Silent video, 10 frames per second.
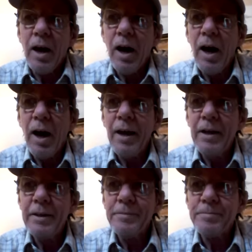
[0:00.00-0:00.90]

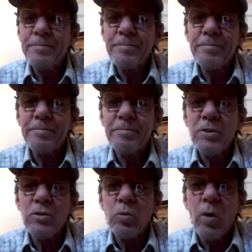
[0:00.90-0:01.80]
I
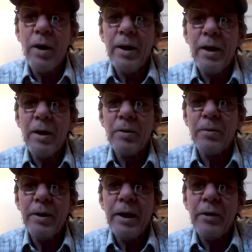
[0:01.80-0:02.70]
just want to
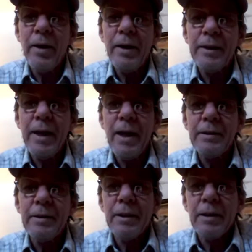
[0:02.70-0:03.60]
reiterate
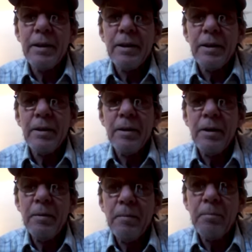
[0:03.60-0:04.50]
again
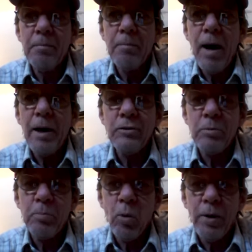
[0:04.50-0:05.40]
my
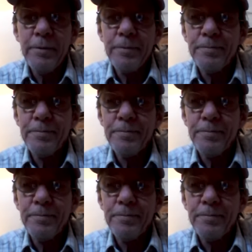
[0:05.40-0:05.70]
support